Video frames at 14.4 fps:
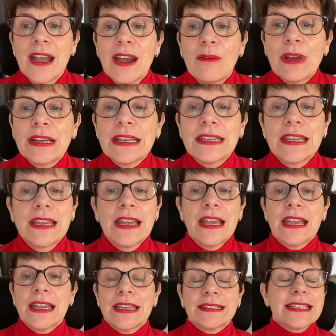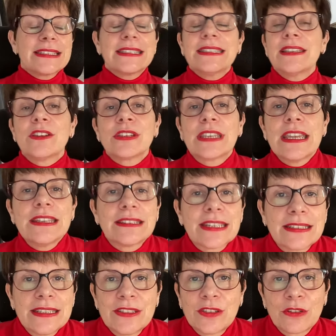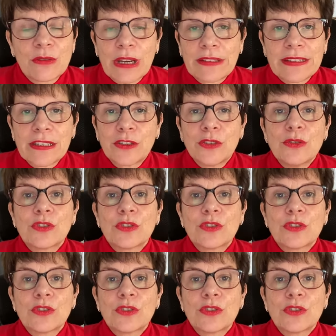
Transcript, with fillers: Well, that is, again, that is a great thing to do.